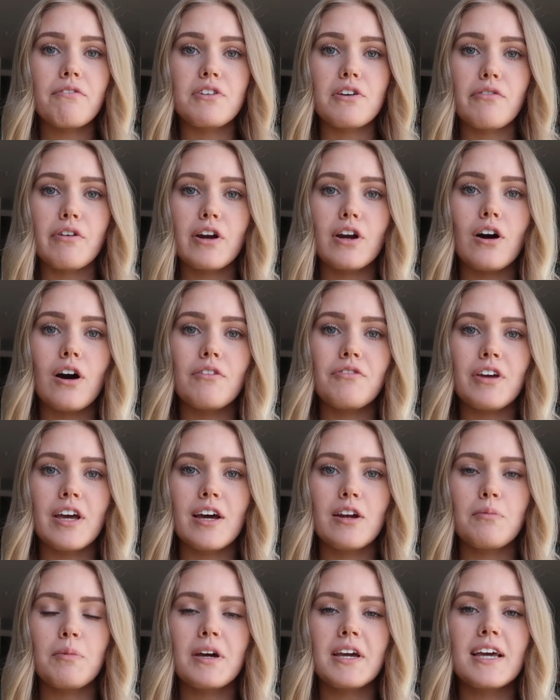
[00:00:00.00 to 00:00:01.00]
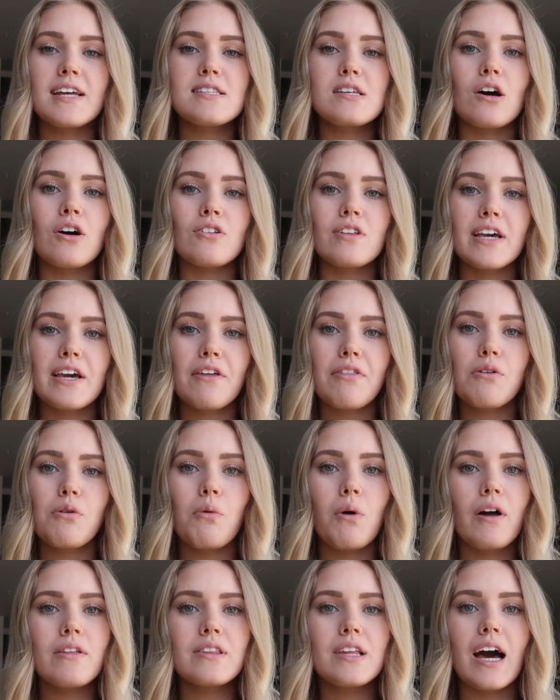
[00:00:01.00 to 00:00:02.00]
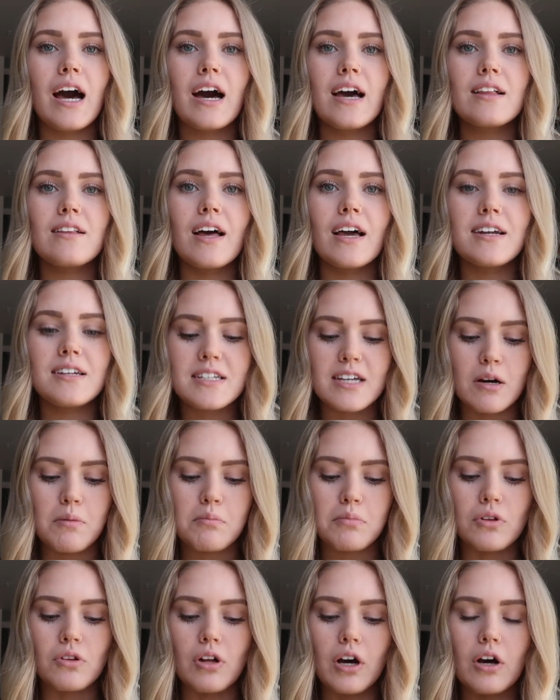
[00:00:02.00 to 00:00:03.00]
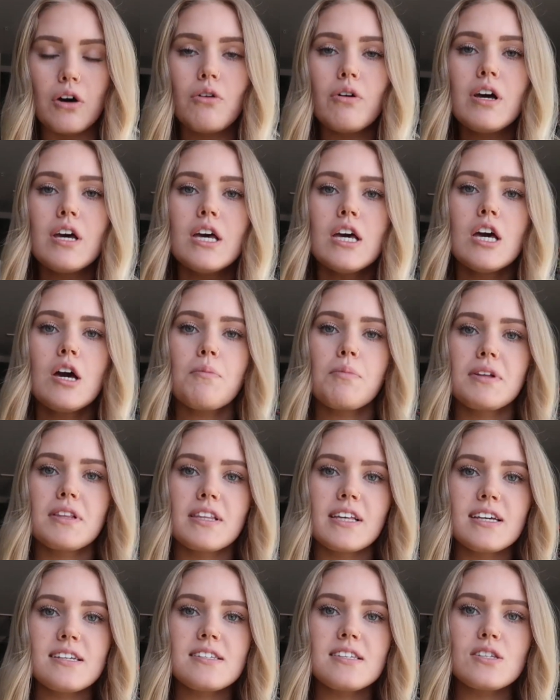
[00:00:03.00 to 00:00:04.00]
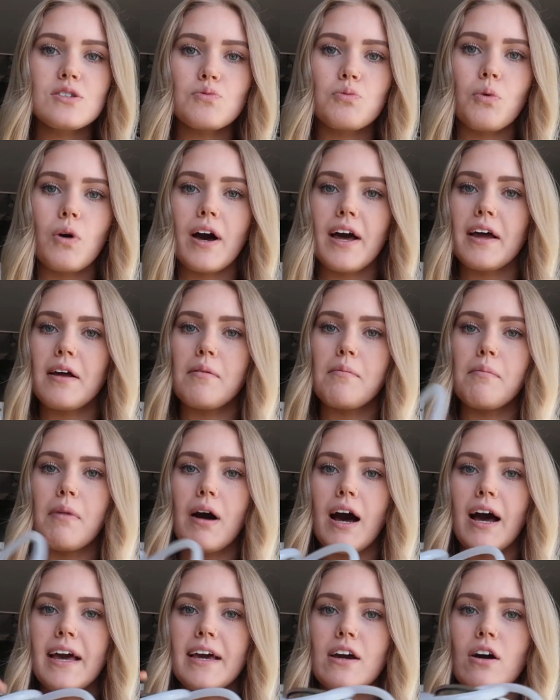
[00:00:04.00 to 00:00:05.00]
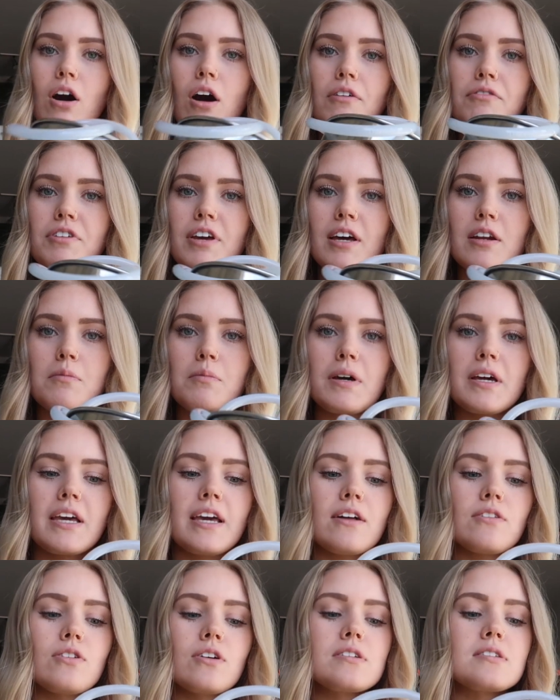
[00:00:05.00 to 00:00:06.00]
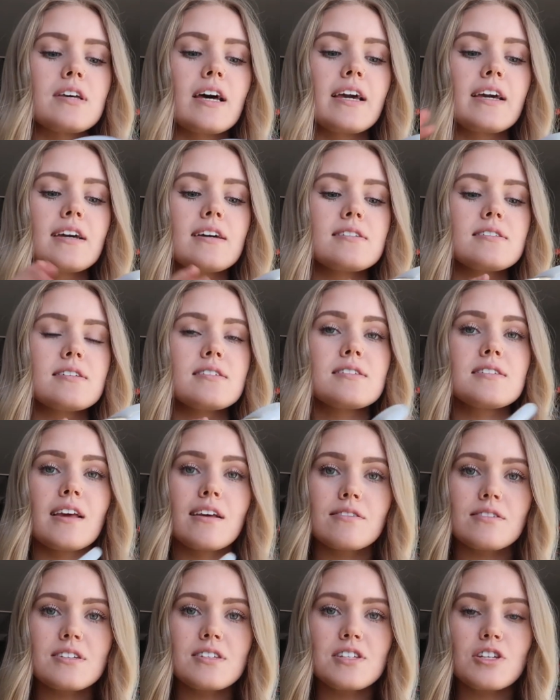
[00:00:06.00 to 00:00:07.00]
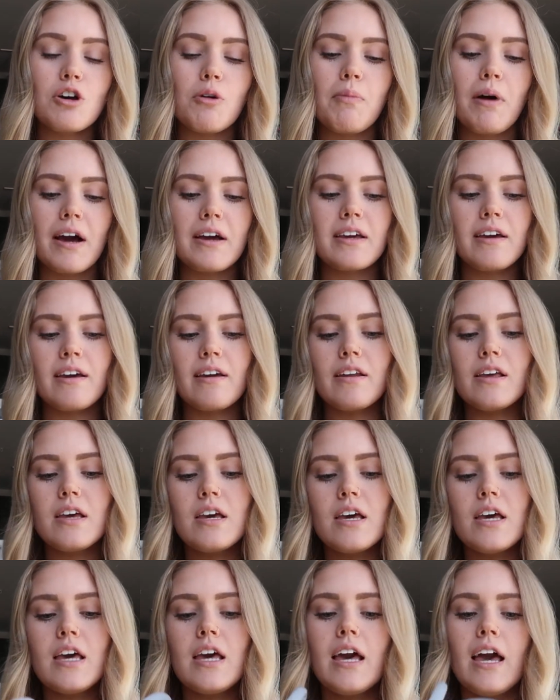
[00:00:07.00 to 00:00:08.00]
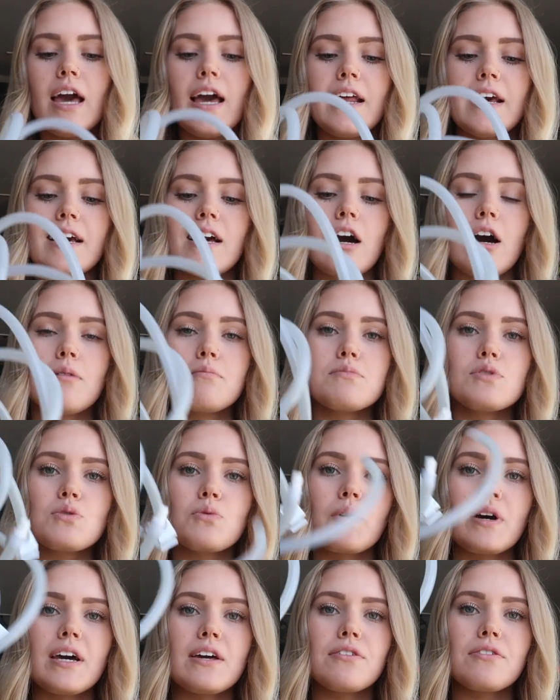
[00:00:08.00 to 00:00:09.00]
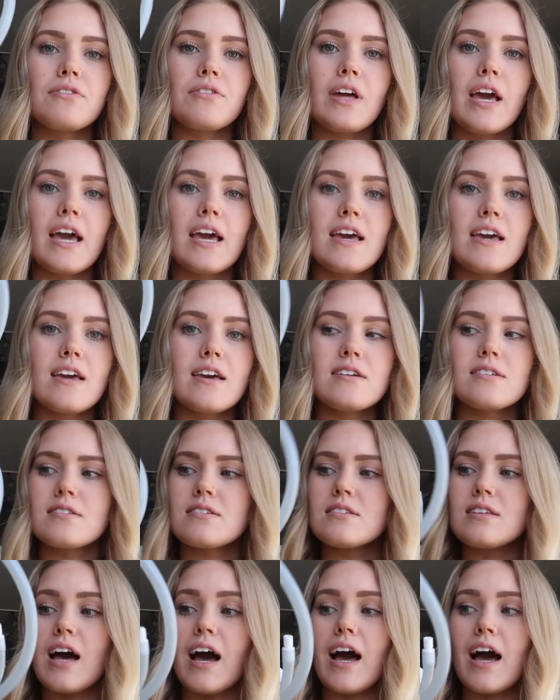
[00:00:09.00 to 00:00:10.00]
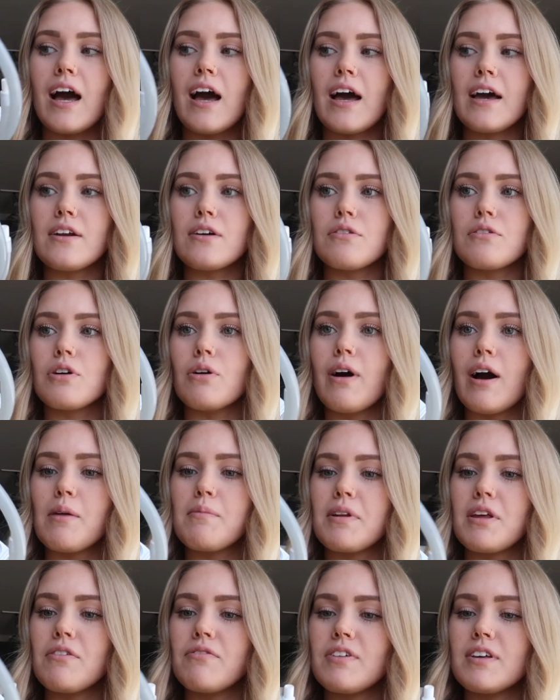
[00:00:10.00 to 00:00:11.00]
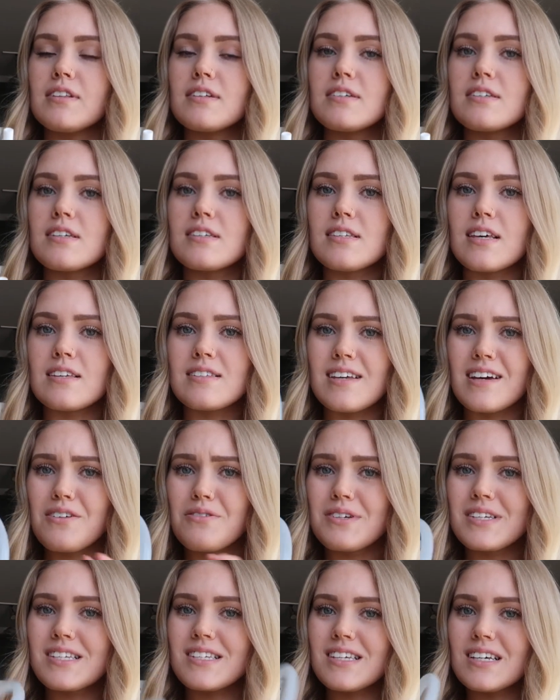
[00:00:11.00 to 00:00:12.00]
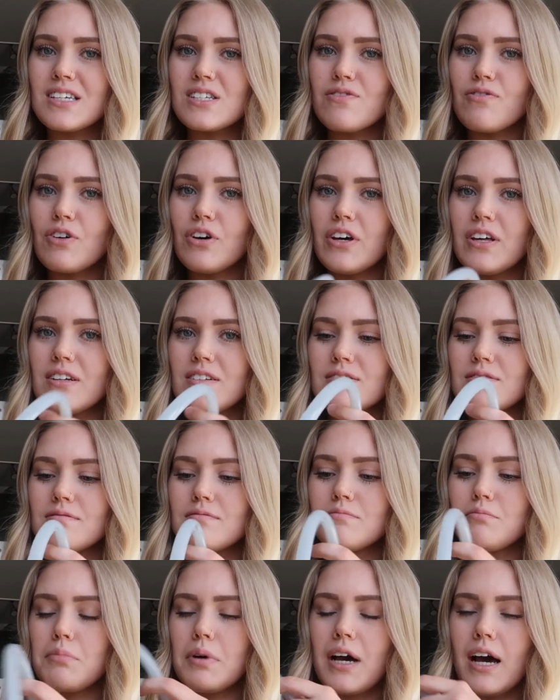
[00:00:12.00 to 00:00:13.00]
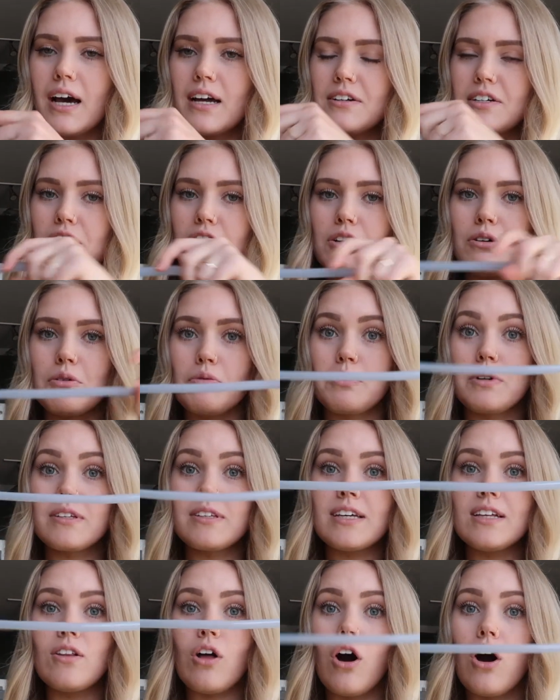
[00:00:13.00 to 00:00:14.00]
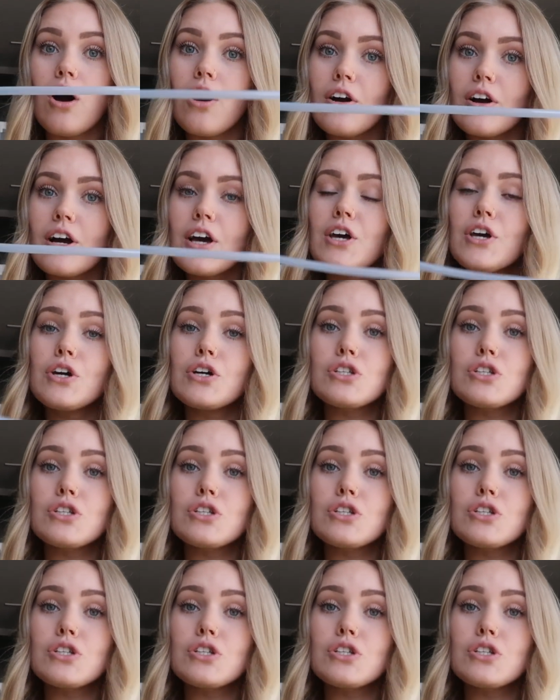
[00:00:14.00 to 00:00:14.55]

of different coffee enema kits. I'll link the one that I like down below, but this is what my coffee enema kit looks like. It's a stainless steel bucket and it comes with a, I don't know how many feet this is. They said it was 6 foot, but I don't know, a really long